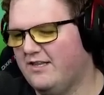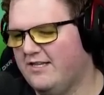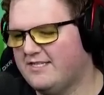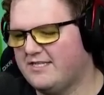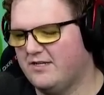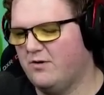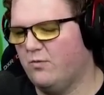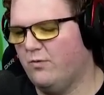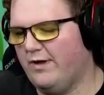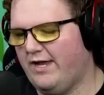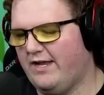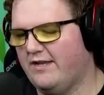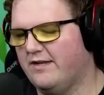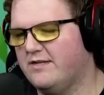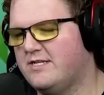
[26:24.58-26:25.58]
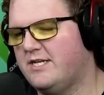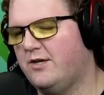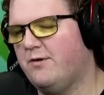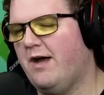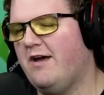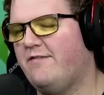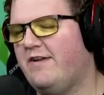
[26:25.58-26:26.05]
Listen, Wade, do you
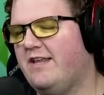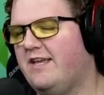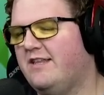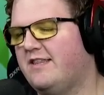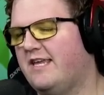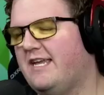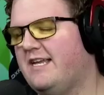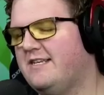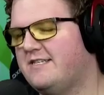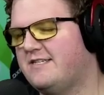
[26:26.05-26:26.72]
have any of these?